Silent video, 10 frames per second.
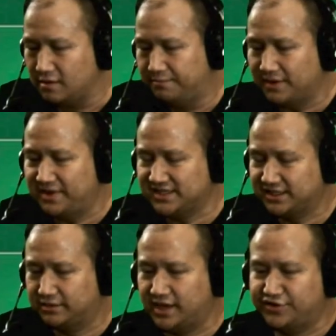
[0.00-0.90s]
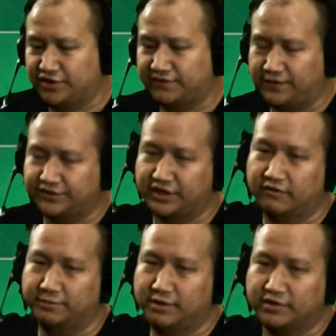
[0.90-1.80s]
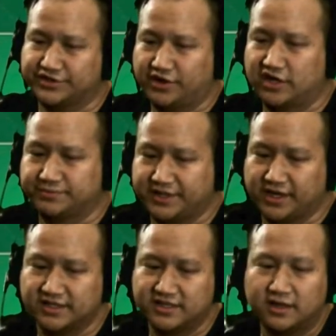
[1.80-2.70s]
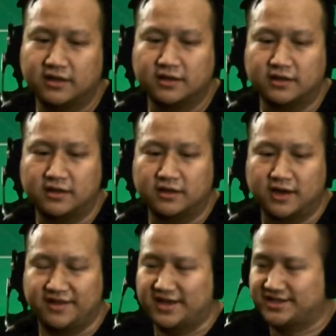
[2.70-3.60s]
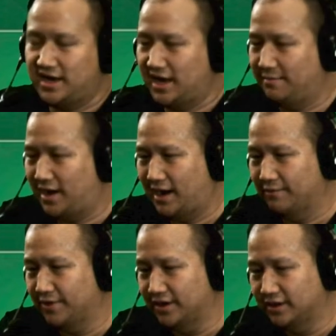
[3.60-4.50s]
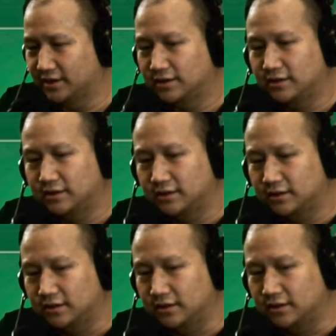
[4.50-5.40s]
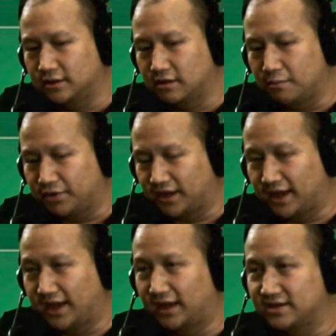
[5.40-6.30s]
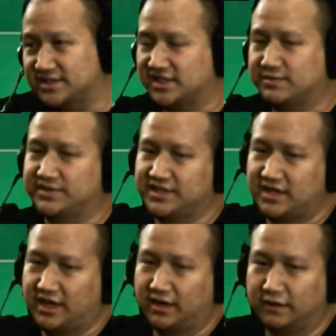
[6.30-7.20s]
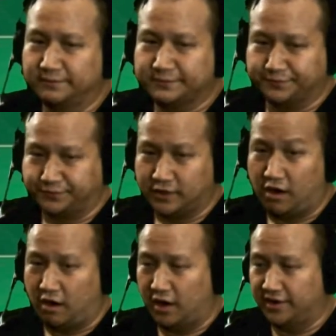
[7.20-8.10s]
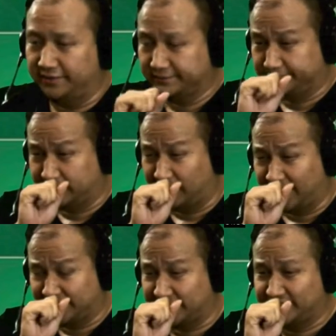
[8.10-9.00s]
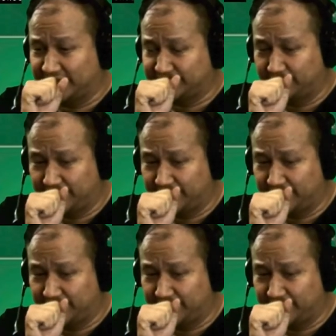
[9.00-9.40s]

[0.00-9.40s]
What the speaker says: But basically, I chose Full Tilt over PokerStars because at that time, I would play 6 months of the year hard, like 6 days a